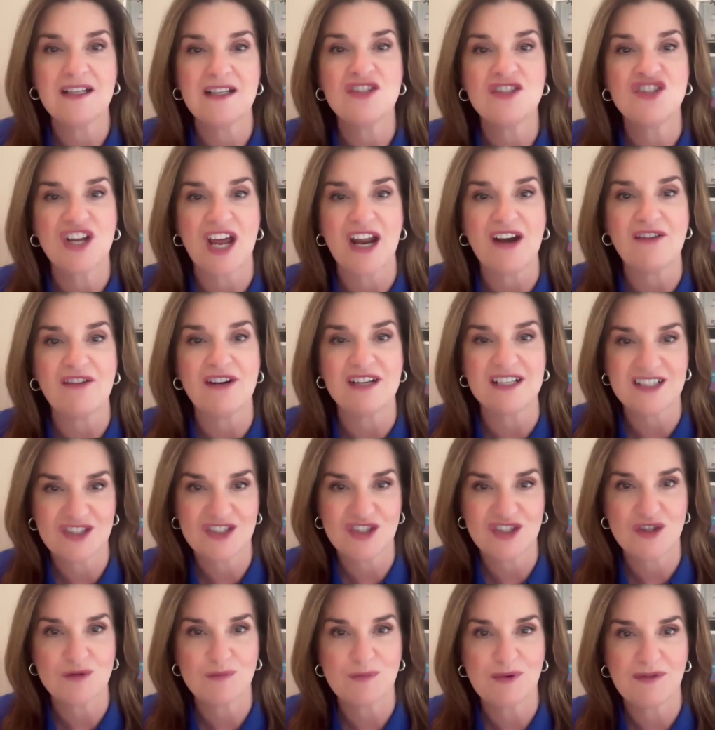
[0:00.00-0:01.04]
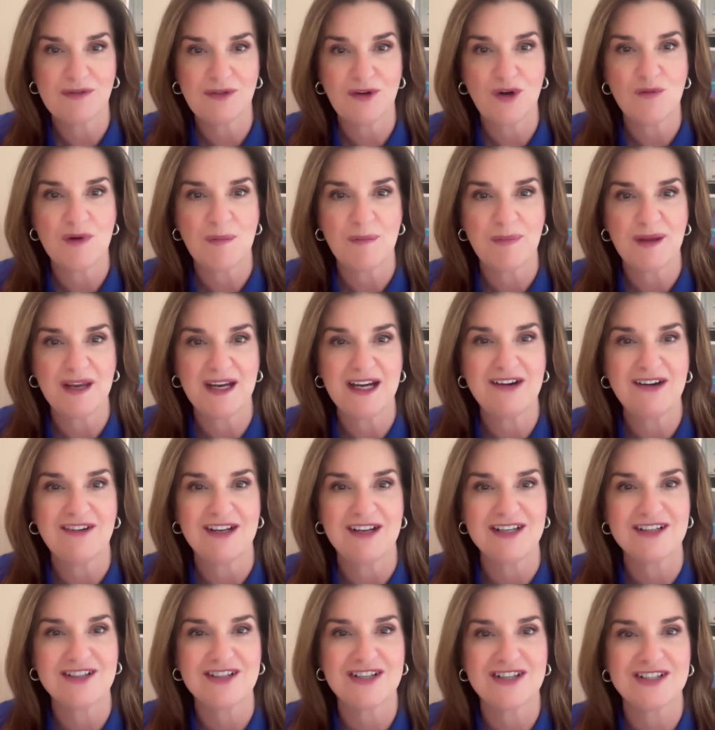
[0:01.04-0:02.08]
Ben and Jerry's just before my
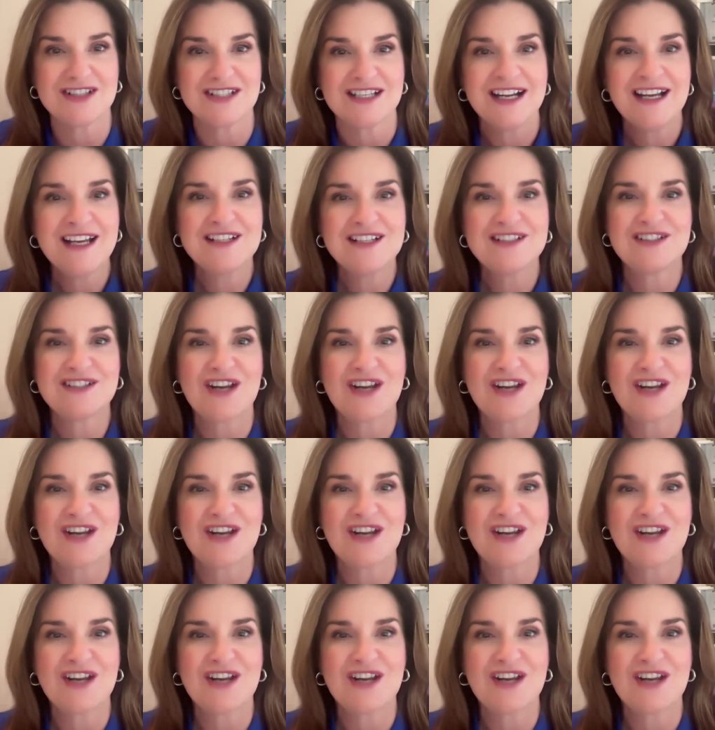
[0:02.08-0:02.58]
period because